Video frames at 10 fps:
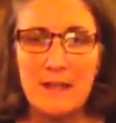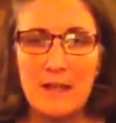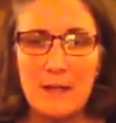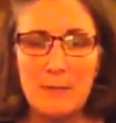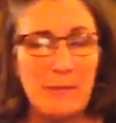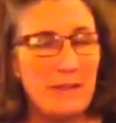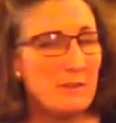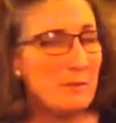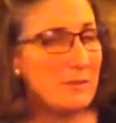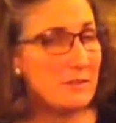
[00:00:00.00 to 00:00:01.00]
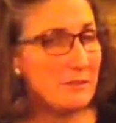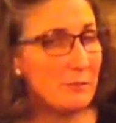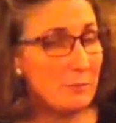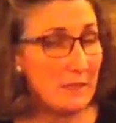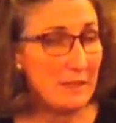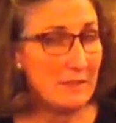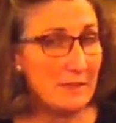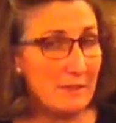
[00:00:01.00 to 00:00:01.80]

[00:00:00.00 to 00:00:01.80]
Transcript: apparently with different meanings.